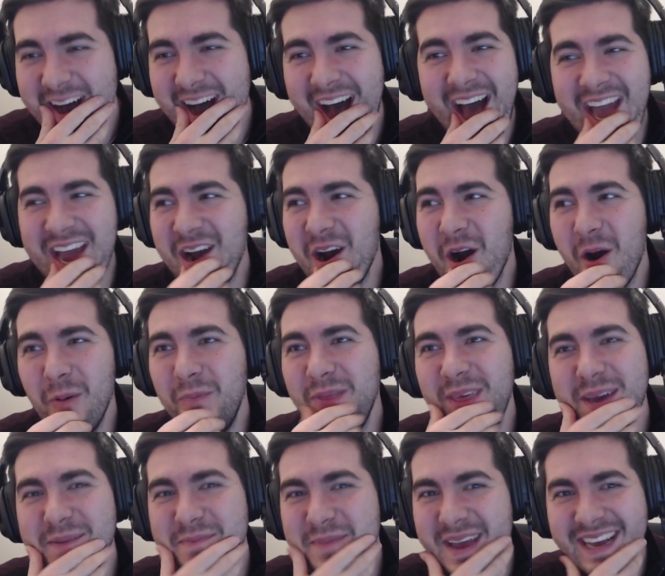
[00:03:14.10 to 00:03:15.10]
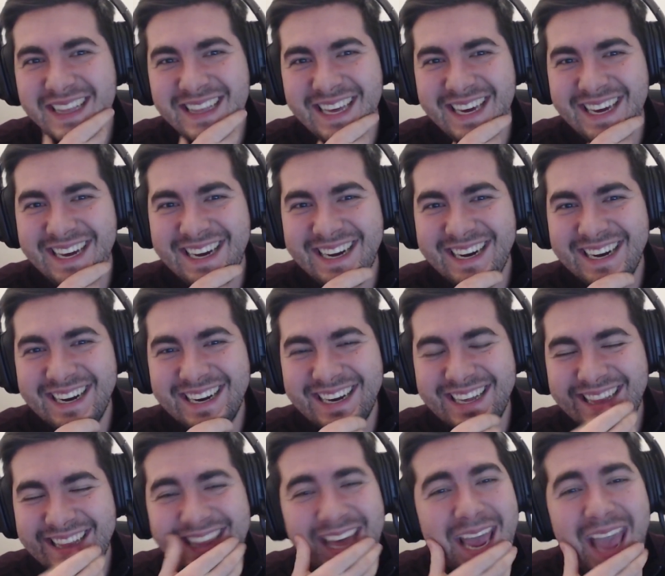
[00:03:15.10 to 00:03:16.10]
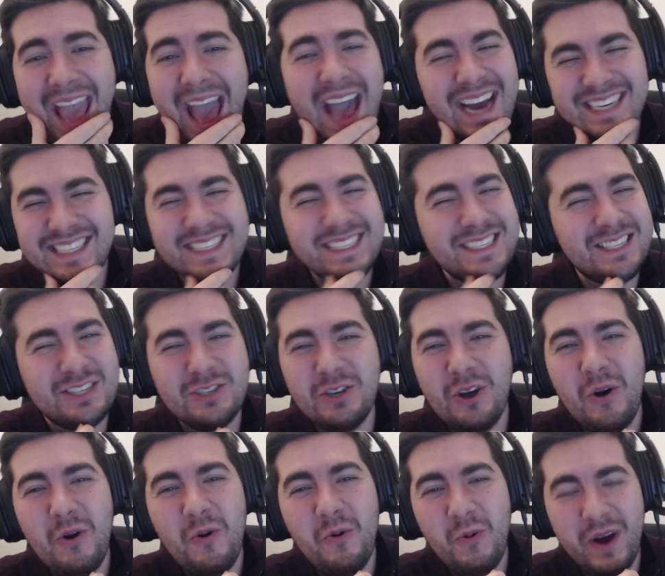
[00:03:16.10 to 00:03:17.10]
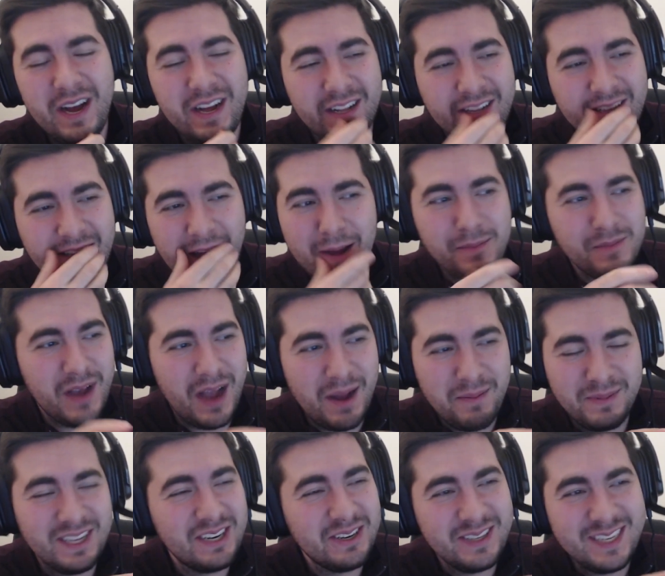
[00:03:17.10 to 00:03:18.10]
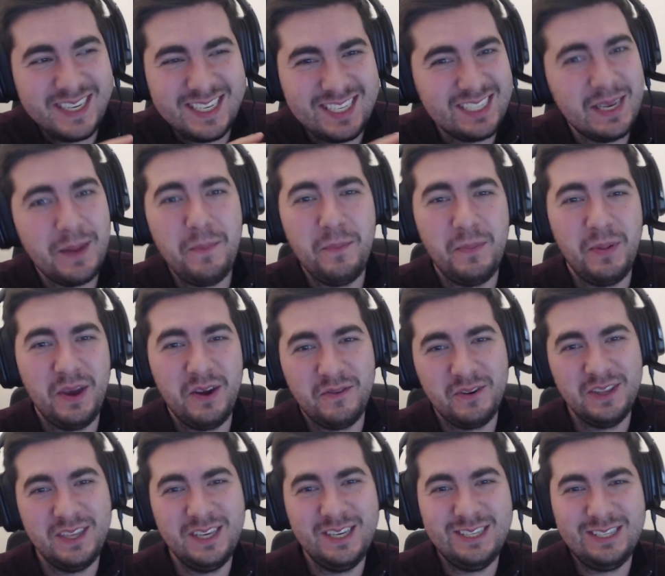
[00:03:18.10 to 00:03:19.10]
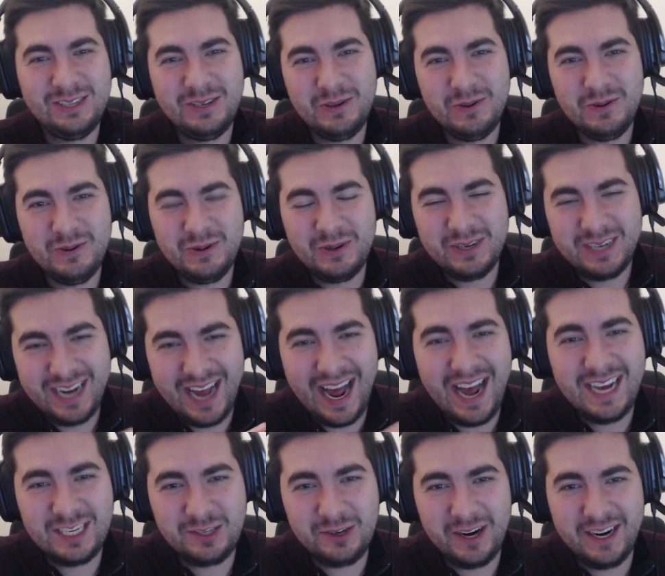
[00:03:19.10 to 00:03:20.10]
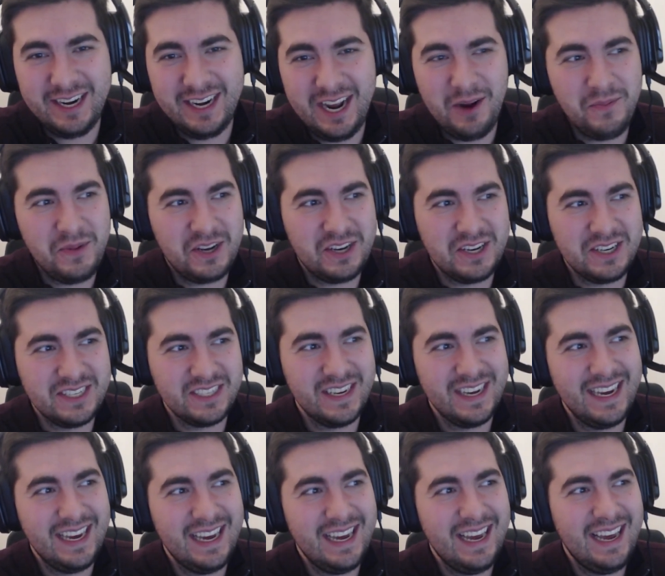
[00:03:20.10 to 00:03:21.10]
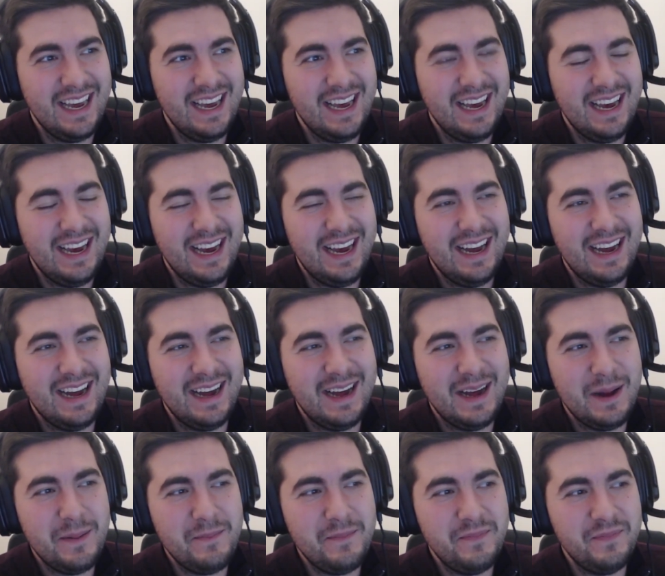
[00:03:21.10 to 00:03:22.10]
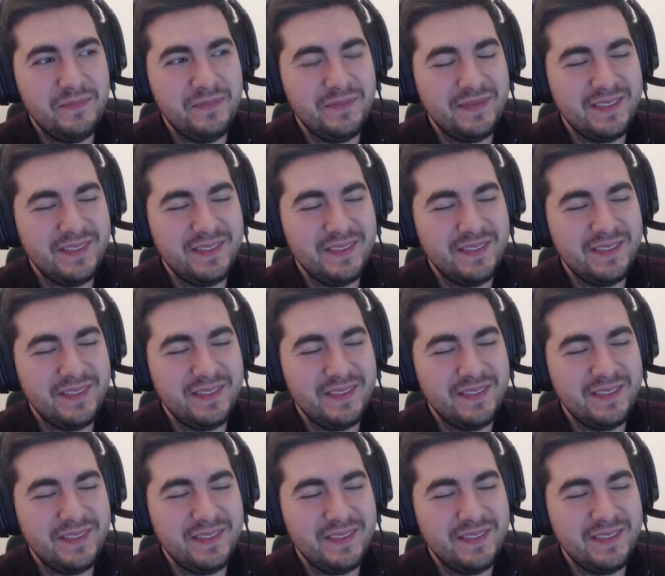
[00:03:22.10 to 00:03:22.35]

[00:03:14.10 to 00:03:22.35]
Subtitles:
I hope they make like. They acted so well. I'm literally simping for these two guys right now because the